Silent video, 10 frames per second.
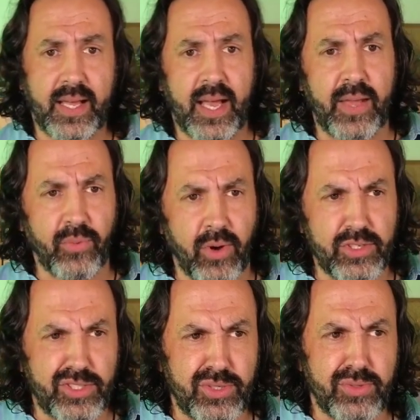I
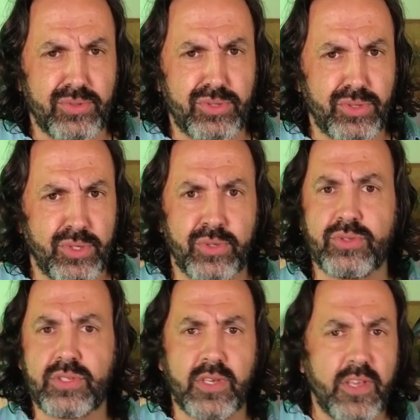want you to
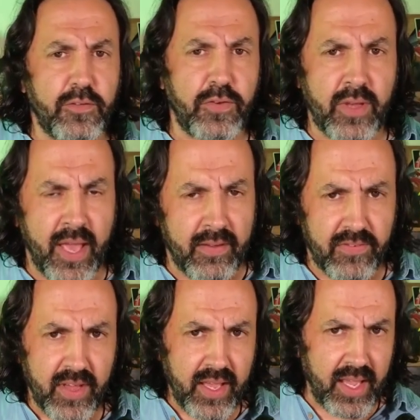use if you have